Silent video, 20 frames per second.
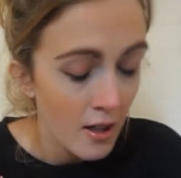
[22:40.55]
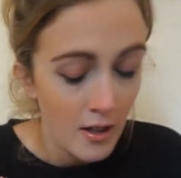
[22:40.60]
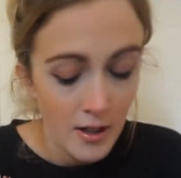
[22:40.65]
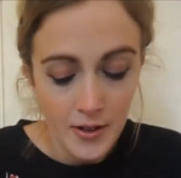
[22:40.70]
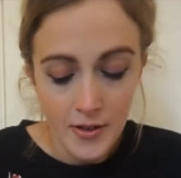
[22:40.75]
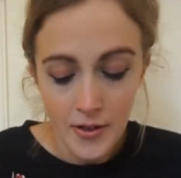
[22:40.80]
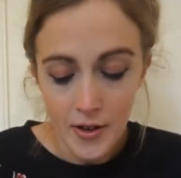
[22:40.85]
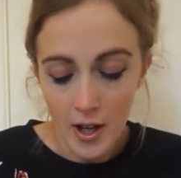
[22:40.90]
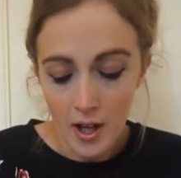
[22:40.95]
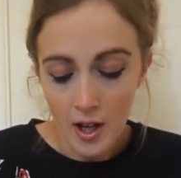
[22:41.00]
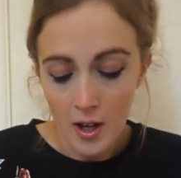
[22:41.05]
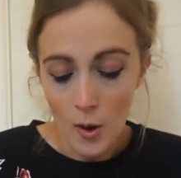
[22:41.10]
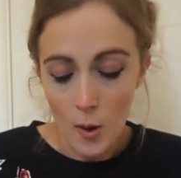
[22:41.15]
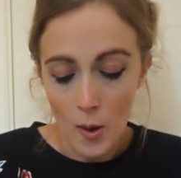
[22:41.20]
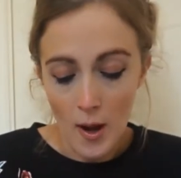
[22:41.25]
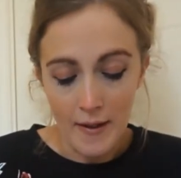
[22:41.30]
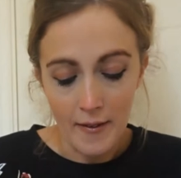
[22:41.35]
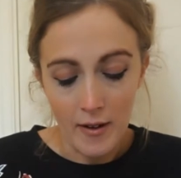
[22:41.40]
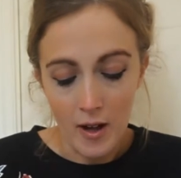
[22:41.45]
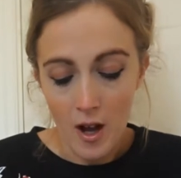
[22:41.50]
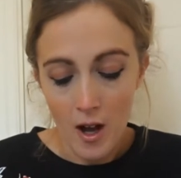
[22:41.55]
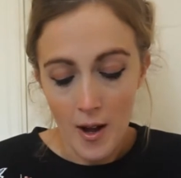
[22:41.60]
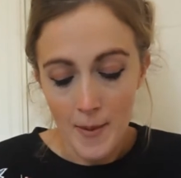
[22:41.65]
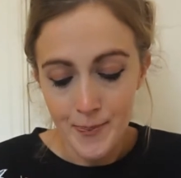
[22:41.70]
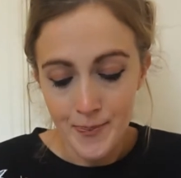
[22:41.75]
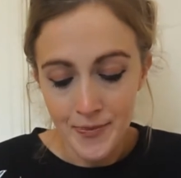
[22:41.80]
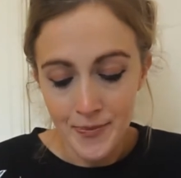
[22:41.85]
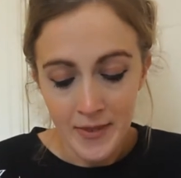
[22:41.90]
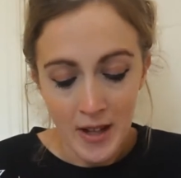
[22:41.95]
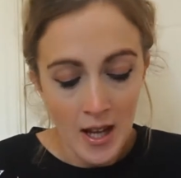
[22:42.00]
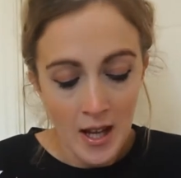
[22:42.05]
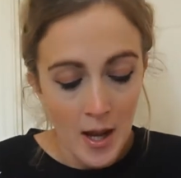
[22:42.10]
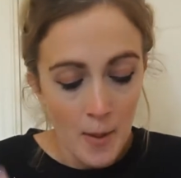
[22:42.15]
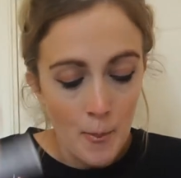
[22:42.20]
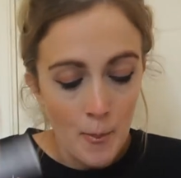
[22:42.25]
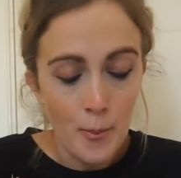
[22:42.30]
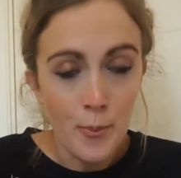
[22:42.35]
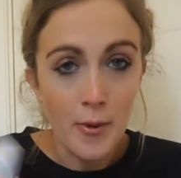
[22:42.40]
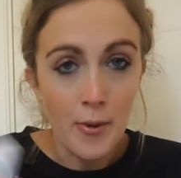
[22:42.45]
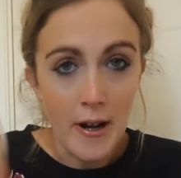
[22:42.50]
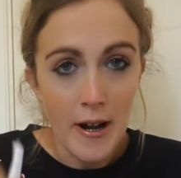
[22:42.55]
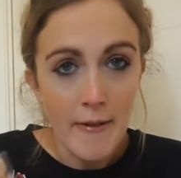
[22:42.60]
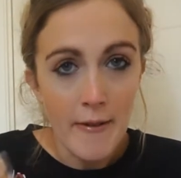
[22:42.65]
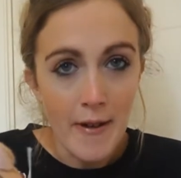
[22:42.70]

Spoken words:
So I got Br'er